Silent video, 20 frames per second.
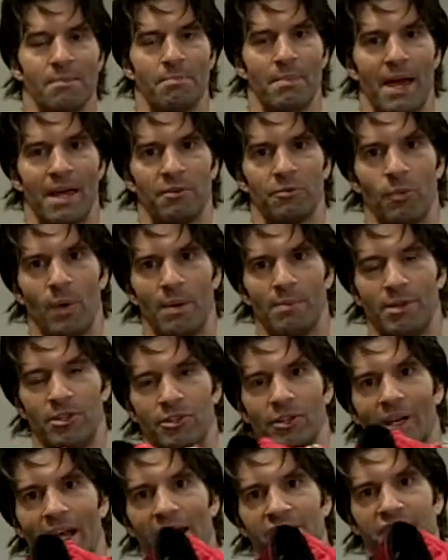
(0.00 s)
men and women,
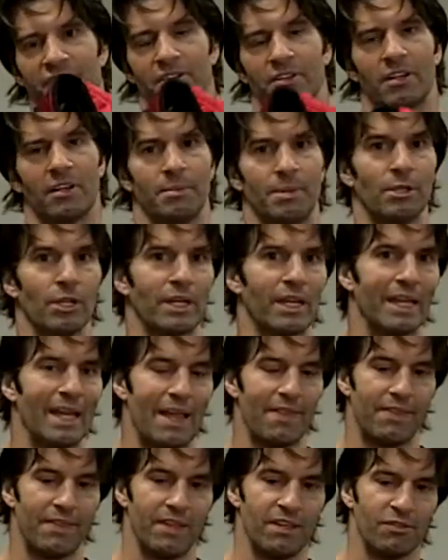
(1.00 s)
you guys are going to be looking
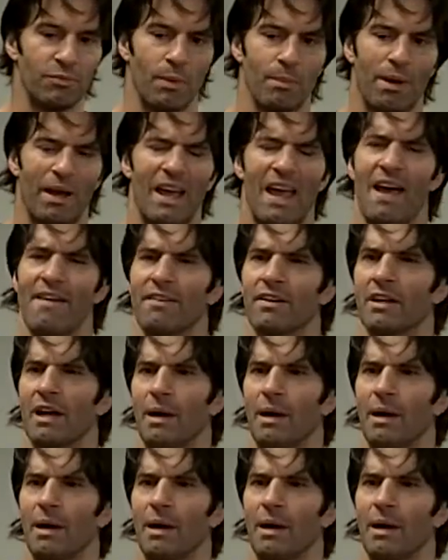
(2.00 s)
at these. We might have